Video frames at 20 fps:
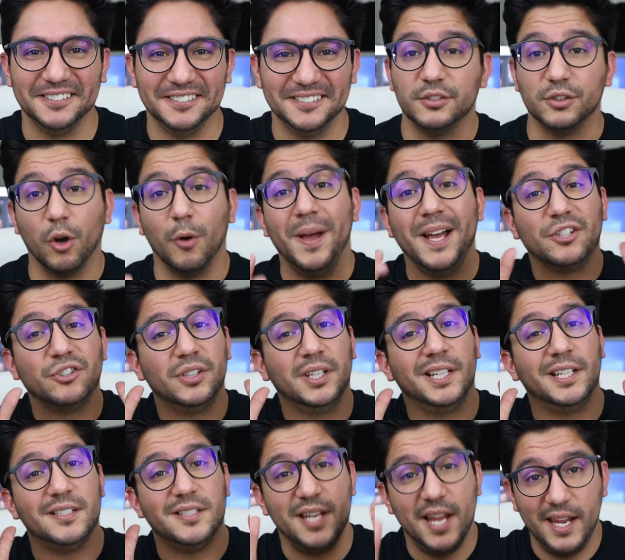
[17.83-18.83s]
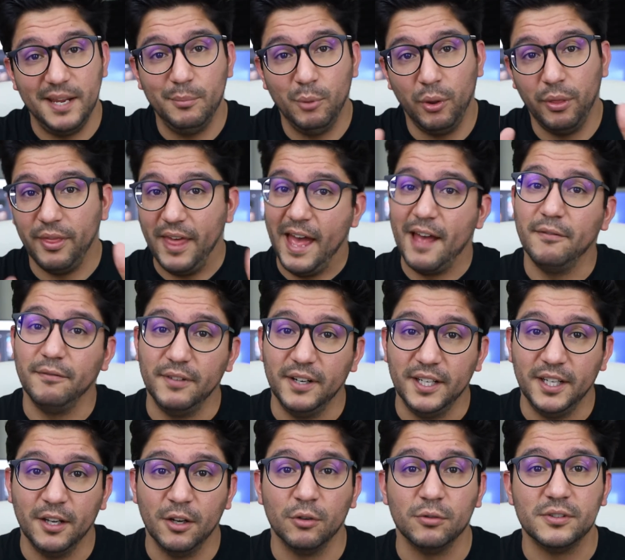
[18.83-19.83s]
So I'm actually gonna table that
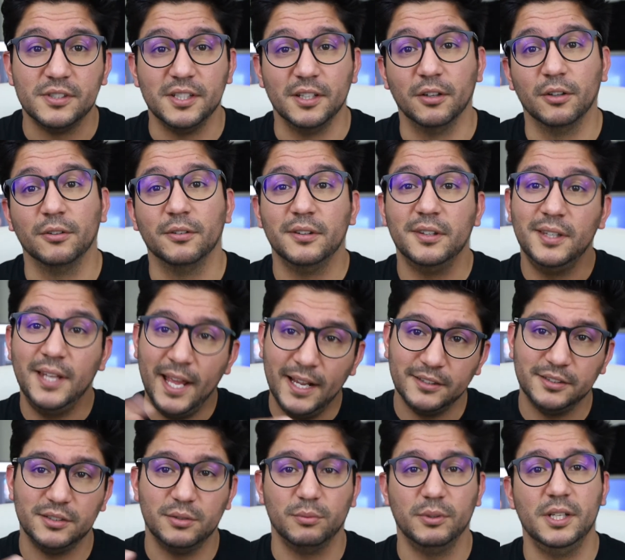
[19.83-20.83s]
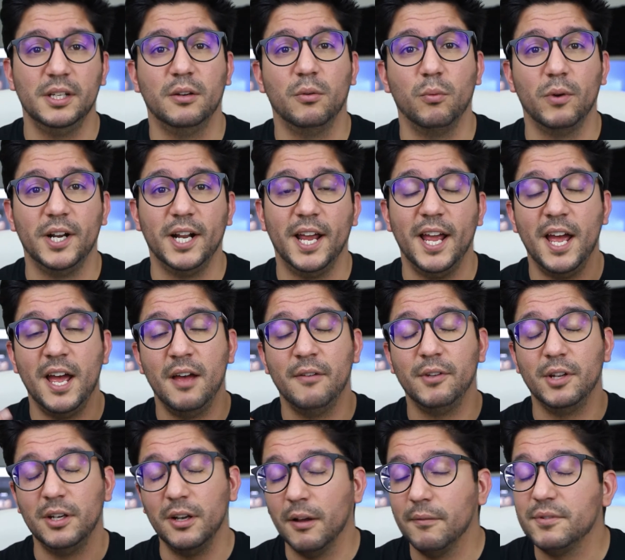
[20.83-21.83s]
video till next week when I
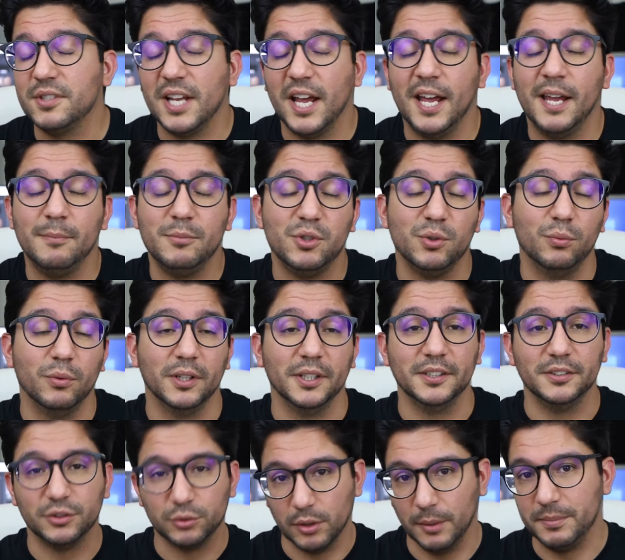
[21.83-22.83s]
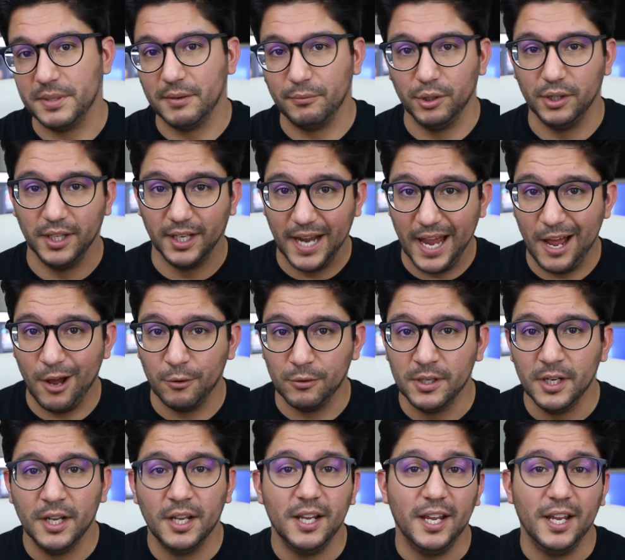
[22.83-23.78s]
have enough time to really script everything out